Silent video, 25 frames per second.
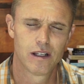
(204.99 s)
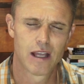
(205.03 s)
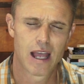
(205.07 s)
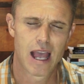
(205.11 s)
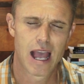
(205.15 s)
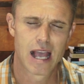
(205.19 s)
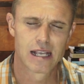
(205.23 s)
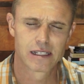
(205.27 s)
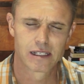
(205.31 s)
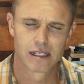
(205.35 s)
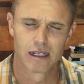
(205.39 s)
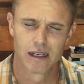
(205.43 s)

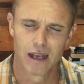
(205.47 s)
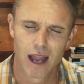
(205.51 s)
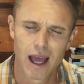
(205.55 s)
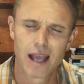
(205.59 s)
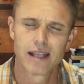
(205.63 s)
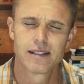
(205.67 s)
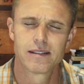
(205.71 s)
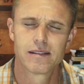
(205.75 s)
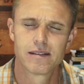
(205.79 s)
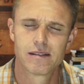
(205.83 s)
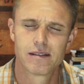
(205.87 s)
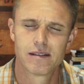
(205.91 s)
as
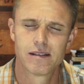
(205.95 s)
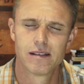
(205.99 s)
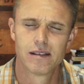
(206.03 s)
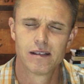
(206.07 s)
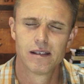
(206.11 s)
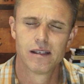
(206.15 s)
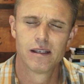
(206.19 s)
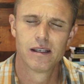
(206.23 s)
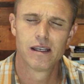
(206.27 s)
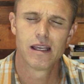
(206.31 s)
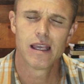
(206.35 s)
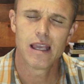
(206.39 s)
light
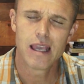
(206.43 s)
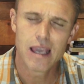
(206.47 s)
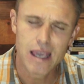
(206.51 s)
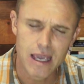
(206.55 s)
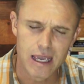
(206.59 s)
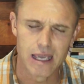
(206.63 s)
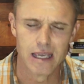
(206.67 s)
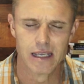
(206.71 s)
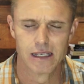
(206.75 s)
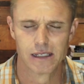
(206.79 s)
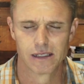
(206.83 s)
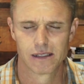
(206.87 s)

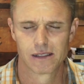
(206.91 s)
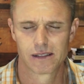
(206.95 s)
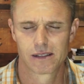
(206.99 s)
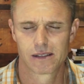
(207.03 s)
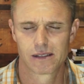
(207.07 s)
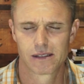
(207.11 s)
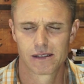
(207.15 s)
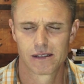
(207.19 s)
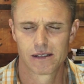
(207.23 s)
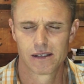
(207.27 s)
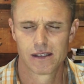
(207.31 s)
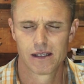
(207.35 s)

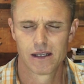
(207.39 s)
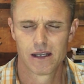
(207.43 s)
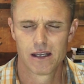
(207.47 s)
is,